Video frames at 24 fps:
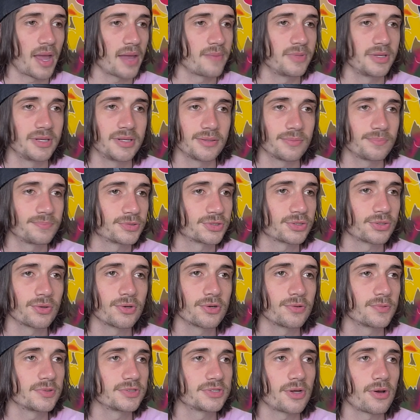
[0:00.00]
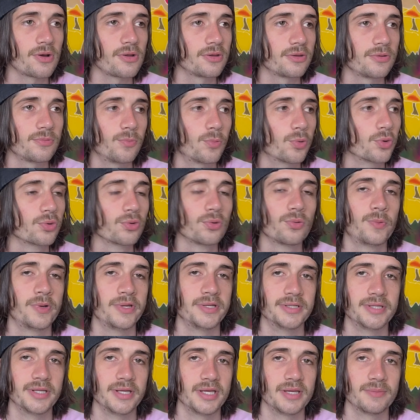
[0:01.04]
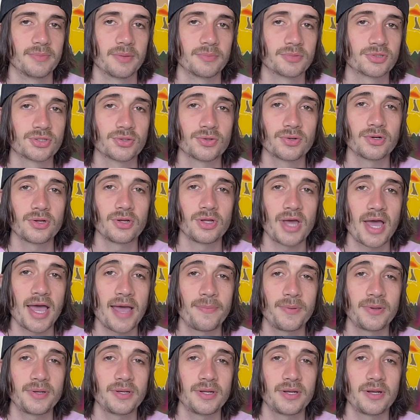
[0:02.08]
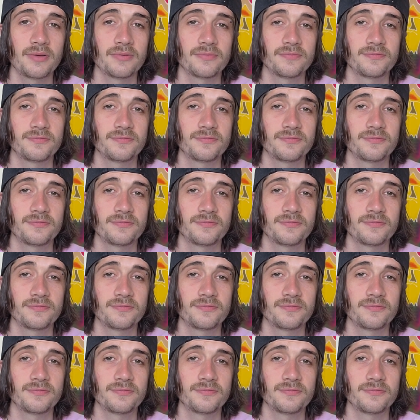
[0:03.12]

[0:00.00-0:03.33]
I mean, I'm sure it was all a whirlwind to him. I'm sure it all happened in a